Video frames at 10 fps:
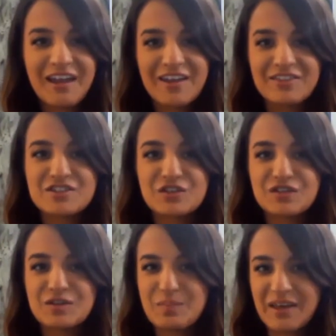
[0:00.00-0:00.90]
going to hand this
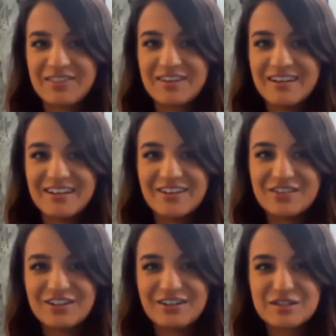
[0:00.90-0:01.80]
over to Bethany,
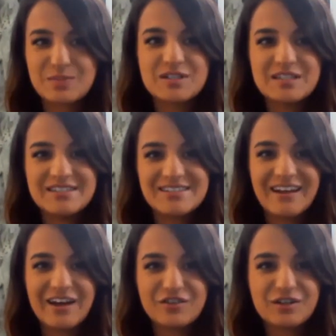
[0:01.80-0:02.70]
given her expertise in
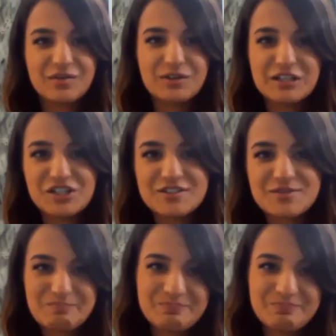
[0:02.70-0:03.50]
African relations.